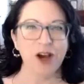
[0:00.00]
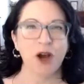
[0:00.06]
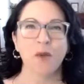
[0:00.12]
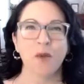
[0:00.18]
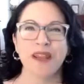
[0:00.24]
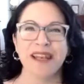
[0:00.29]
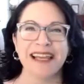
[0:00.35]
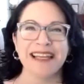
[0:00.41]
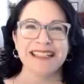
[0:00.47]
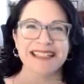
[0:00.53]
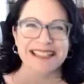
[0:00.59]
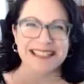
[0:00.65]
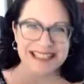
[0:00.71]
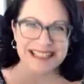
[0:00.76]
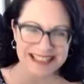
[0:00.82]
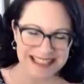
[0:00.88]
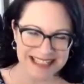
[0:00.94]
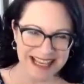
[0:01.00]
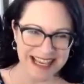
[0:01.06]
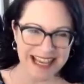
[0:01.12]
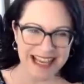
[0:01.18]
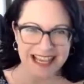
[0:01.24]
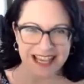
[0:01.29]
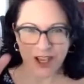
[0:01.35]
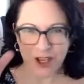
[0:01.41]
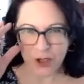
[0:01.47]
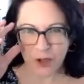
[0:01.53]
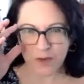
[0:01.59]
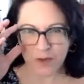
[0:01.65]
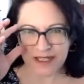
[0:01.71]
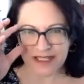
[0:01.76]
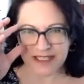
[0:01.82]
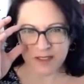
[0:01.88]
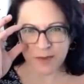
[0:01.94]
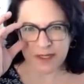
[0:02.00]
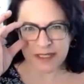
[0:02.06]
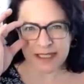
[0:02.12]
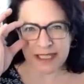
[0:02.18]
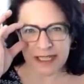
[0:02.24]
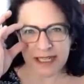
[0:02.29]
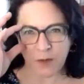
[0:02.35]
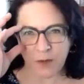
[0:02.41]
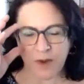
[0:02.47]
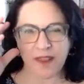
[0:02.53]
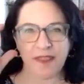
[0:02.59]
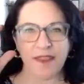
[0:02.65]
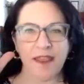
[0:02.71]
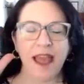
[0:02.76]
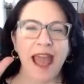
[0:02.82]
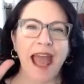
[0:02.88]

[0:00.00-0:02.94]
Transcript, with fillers: Yes. We need to see who it is we're dealing with